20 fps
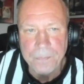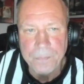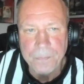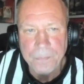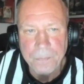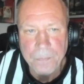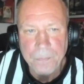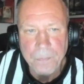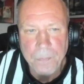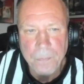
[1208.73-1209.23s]

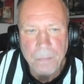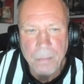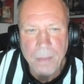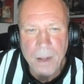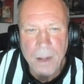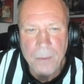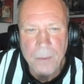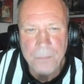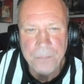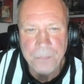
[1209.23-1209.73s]
I was
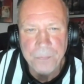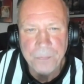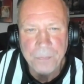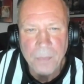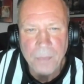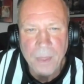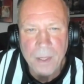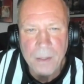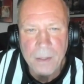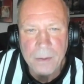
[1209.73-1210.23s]
an instant
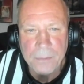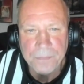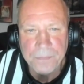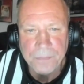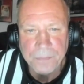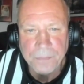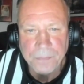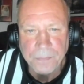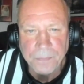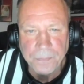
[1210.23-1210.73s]
Shane
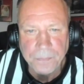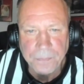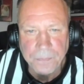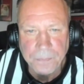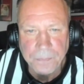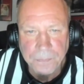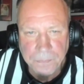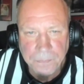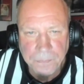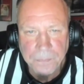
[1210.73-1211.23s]
fan
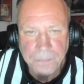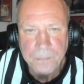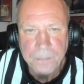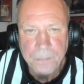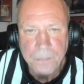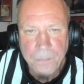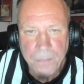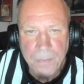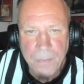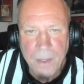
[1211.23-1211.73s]
that night
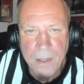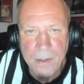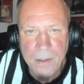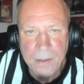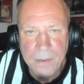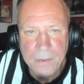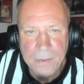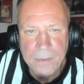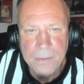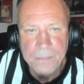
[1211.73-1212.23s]

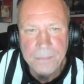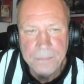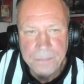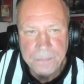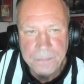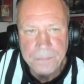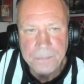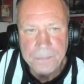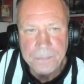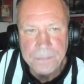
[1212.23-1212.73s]
against
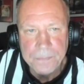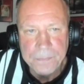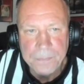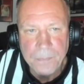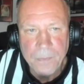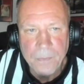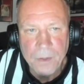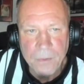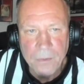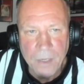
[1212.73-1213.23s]
Vince.
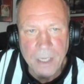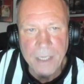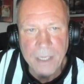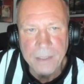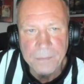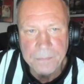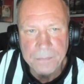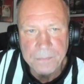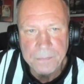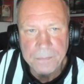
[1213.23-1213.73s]
That
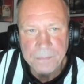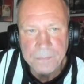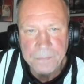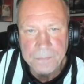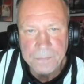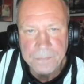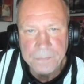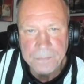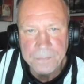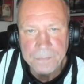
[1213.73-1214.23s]

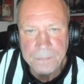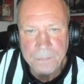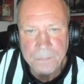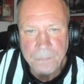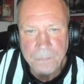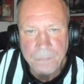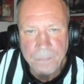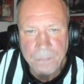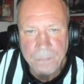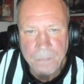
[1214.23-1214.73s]
Linda
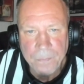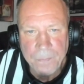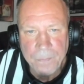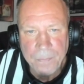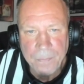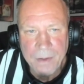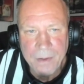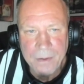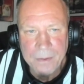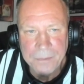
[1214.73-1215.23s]
stand, one of
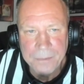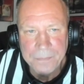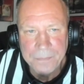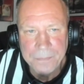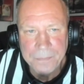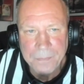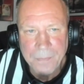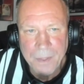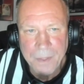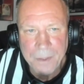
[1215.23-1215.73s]
the biggest
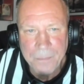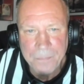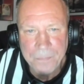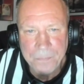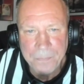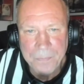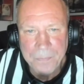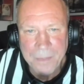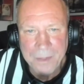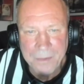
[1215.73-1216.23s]
pops
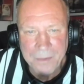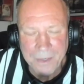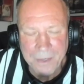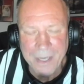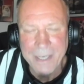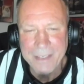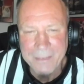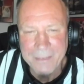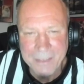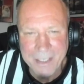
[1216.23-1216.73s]
ever.
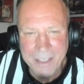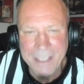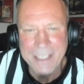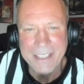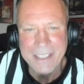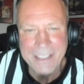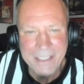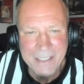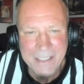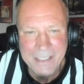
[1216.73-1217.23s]
Right.
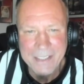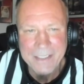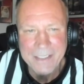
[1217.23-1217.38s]
Ever.